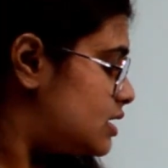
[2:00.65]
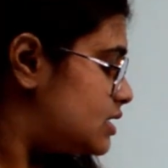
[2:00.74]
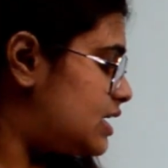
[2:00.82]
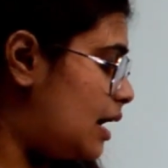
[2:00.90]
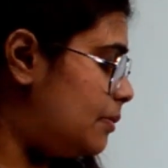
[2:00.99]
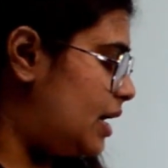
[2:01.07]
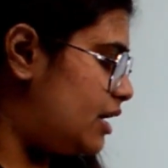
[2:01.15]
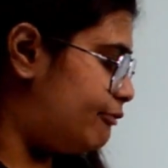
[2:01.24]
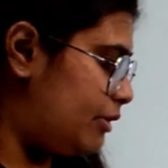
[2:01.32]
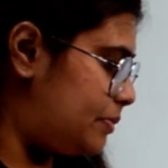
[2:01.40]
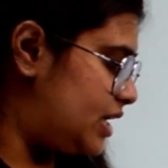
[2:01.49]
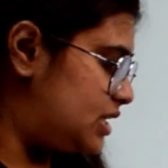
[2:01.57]
Some
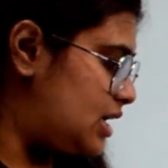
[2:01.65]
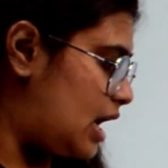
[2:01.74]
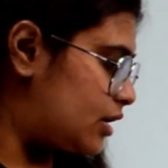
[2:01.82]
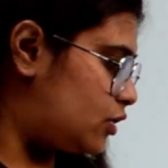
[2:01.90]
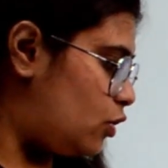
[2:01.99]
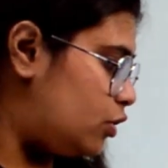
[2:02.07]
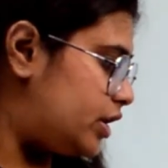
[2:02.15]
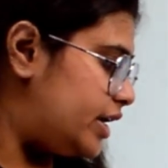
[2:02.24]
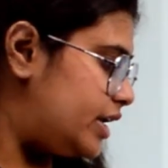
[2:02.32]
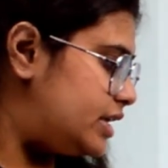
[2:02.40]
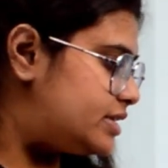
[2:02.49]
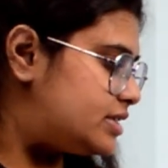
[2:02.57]
alphabets are coded
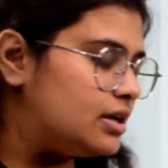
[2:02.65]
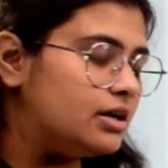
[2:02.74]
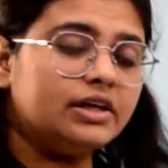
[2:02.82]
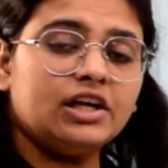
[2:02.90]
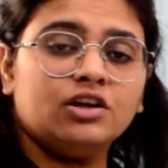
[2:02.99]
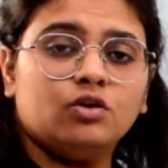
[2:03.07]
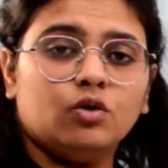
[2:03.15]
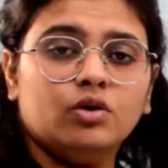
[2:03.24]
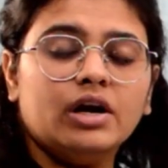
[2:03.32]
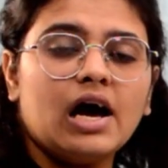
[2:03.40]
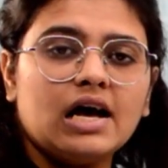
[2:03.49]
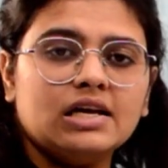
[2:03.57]
in certain code
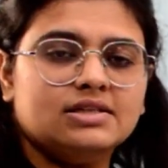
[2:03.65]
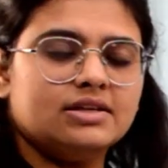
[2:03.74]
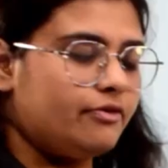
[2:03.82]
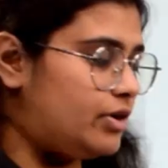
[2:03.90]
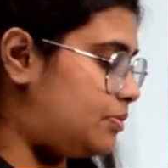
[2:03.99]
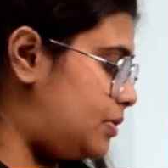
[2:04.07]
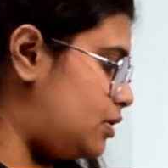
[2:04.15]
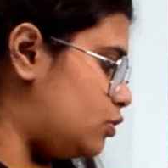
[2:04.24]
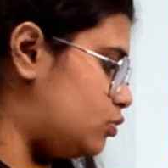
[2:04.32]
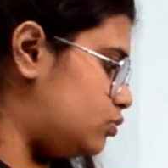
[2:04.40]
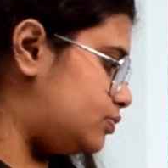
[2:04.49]
as given below.